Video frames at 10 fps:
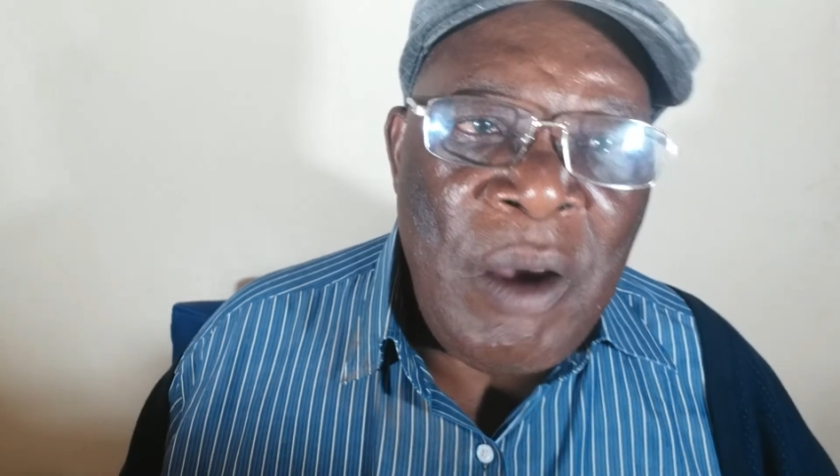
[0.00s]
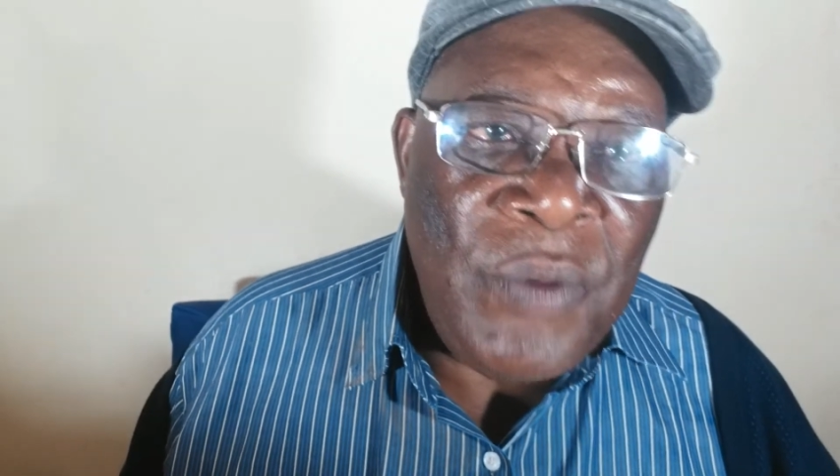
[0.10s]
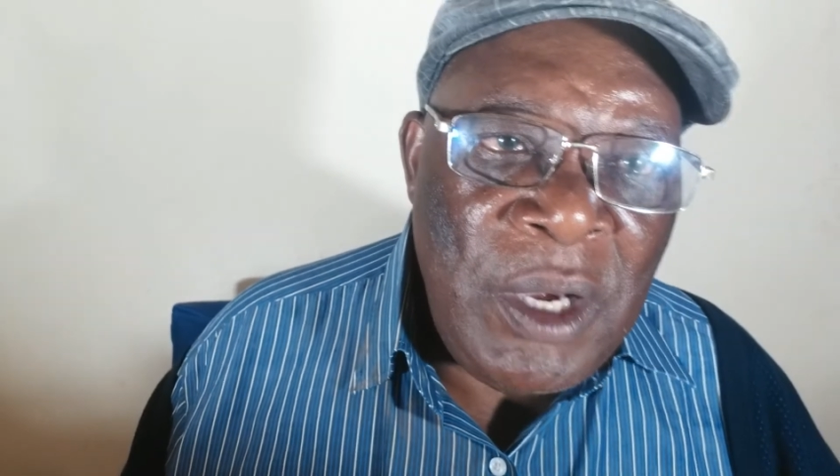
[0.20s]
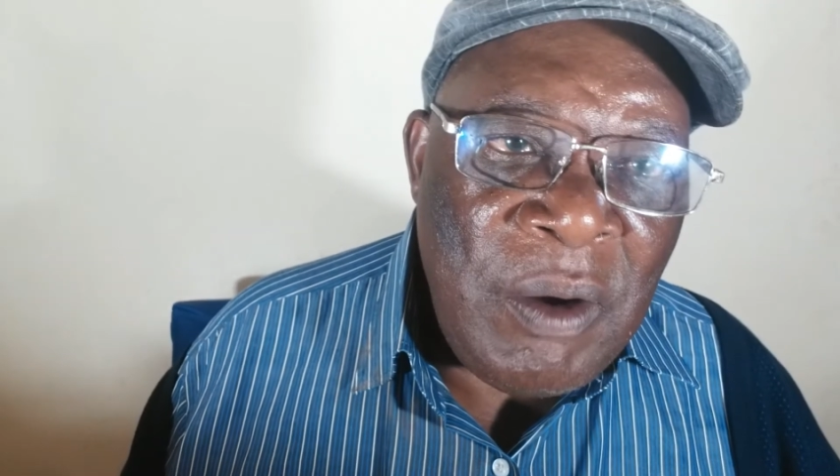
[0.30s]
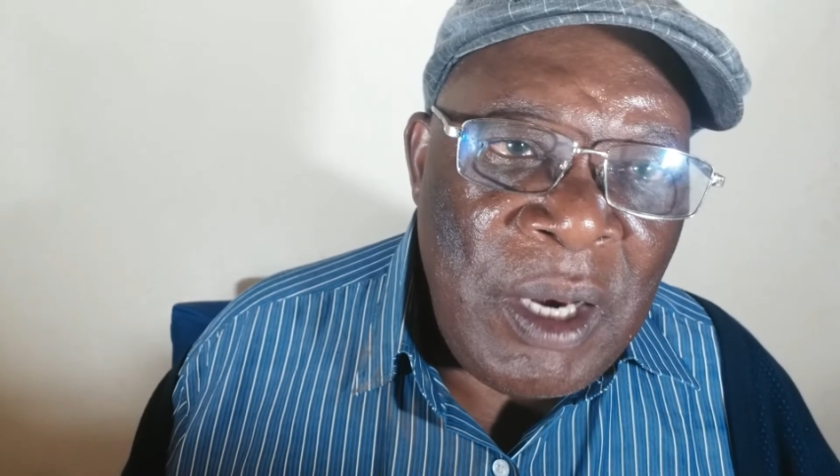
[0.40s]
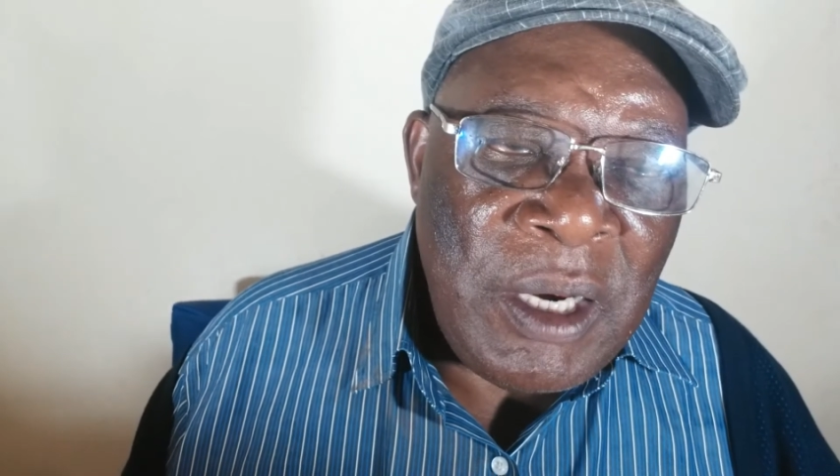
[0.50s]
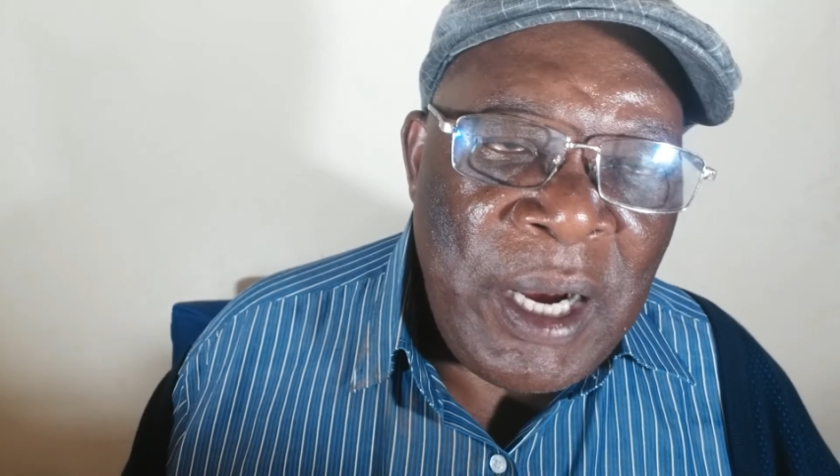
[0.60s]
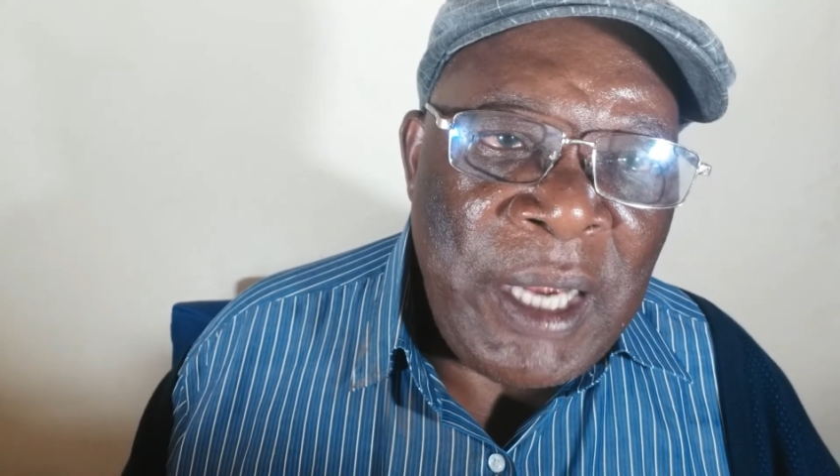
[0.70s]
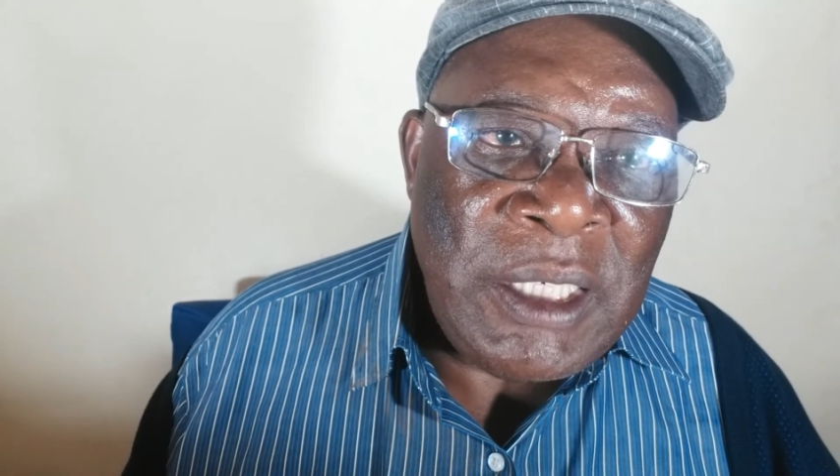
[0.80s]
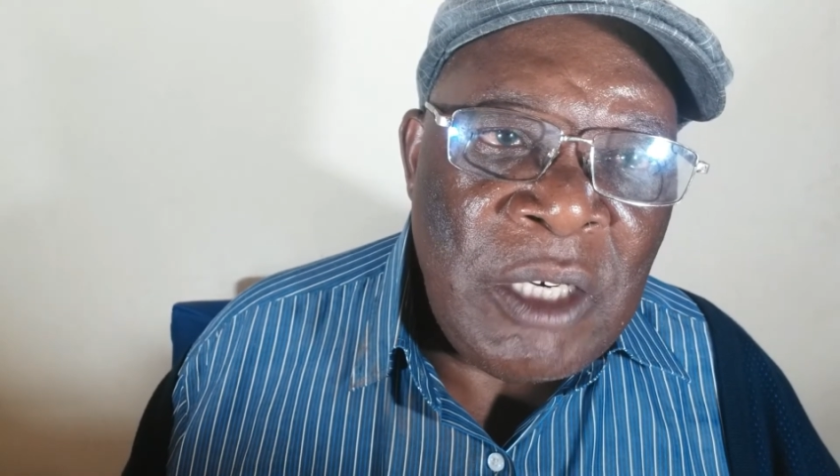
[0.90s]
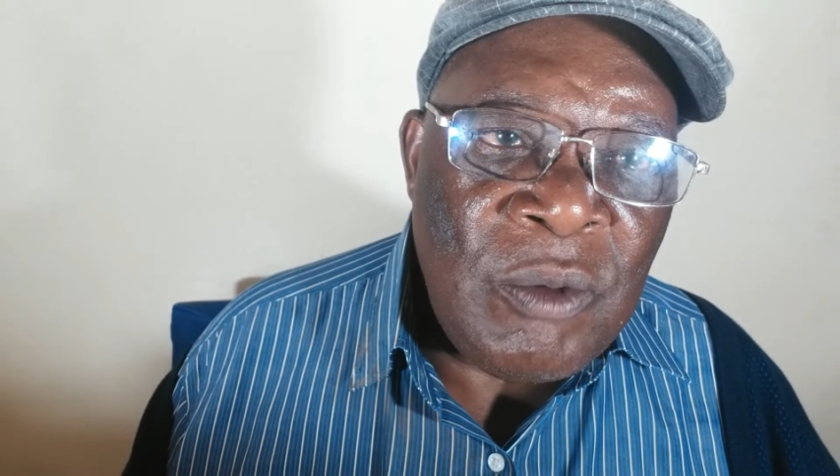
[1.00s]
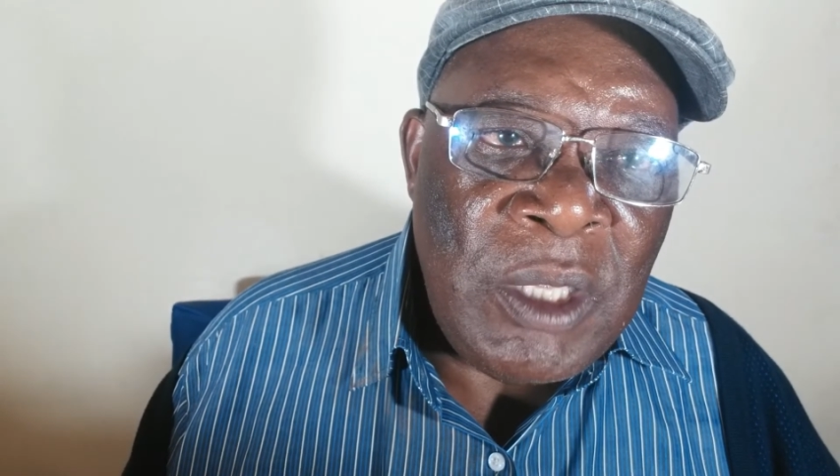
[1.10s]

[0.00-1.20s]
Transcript: I've interacted with